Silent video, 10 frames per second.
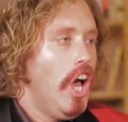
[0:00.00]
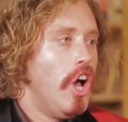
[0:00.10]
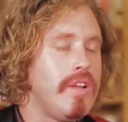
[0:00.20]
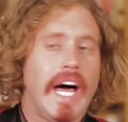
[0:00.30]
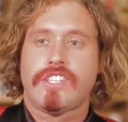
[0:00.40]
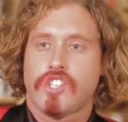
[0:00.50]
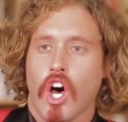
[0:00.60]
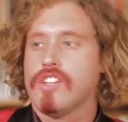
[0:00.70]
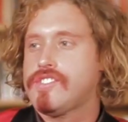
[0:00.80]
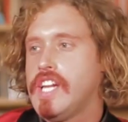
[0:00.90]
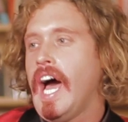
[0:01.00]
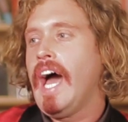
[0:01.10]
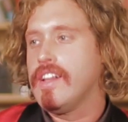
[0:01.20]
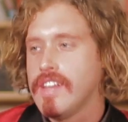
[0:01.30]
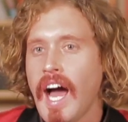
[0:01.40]
Who likes old
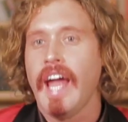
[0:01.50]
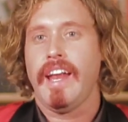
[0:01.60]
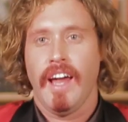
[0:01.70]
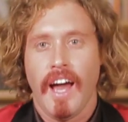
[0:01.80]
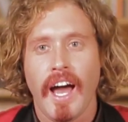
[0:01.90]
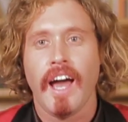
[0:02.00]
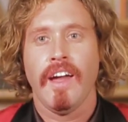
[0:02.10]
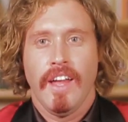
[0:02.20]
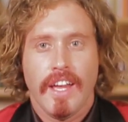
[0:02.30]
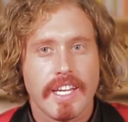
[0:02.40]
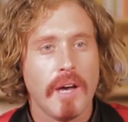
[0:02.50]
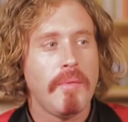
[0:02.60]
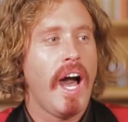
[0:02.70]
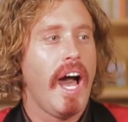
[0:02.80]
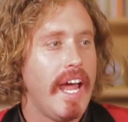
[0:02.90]
style light, huh? Come
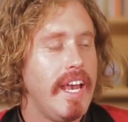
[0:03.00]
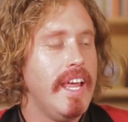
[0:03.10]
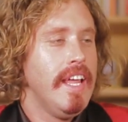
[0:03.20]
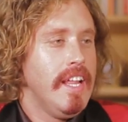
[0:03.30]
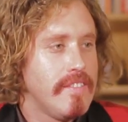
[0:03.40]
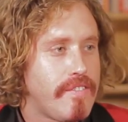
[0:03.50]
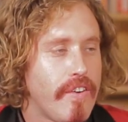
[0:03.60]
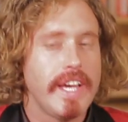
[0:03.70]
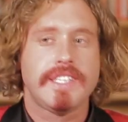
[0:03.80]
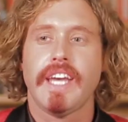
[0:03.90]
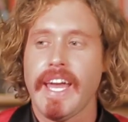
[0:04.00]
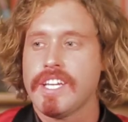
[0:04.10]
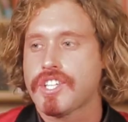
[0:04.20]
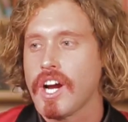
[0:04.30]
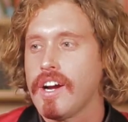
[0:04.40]
on, free t
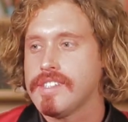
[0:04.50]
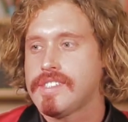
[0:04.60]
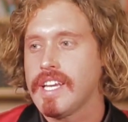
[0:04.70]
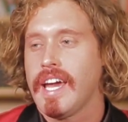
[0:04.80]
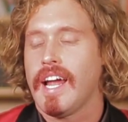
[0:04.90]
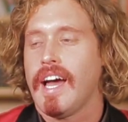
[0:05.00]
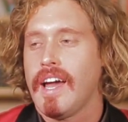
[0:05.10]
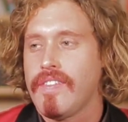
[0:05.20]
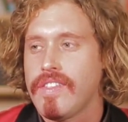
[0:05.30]
shirts. And I,